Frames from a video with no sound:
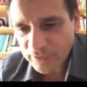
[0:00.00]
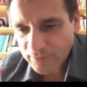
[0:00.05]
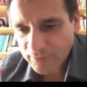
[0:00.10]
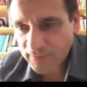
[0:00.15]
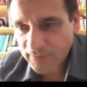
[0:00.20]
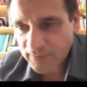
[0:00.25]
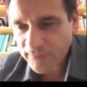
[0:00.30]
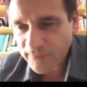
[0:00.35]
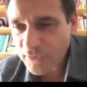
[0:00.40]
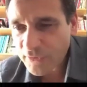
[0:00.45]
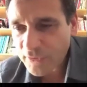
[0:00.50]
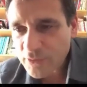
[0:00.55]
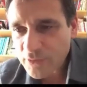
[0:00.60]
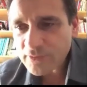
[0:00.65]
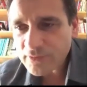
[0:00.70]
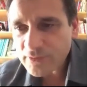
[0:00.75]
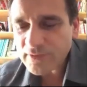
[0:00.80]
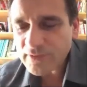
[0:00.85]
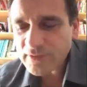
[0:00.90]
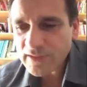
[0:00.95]

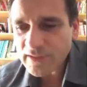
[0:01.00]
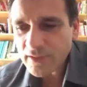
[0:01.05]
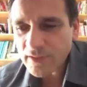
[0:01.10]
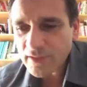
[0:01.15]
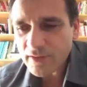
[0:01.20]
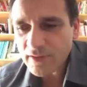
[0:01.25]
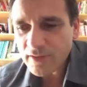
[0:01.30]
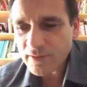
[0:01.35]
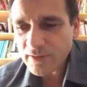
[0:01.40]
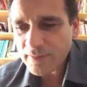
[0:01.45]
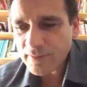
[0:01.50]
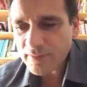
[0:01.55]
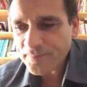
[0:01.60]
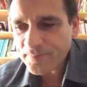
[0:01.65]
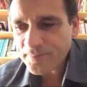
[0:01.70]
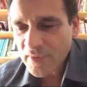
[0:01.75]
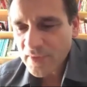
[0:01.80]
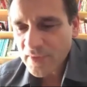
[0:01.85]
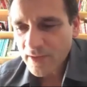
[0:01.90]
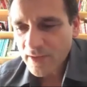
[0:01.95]
through
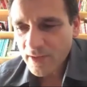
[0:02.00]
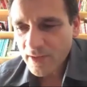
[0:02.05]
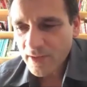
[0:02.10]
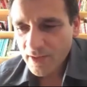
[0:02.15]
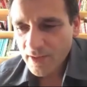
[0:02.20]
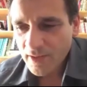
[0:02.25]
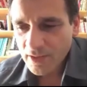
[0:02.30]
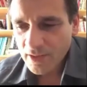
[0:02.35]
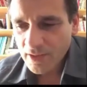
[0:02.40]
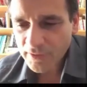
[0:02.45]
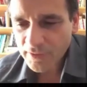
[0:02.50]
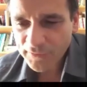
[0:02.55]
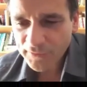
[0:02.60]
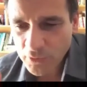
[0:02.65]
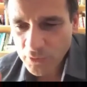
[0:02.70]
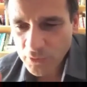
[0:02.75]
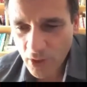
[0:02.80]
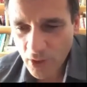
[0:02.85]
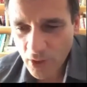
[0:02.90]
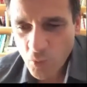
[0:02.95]

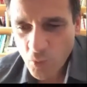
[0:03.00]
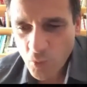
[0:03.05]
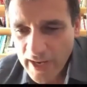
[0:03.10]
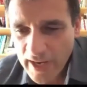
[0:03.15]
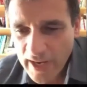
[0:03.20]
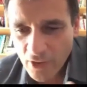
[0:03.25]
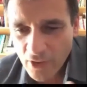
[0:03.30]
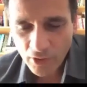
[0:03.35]
a way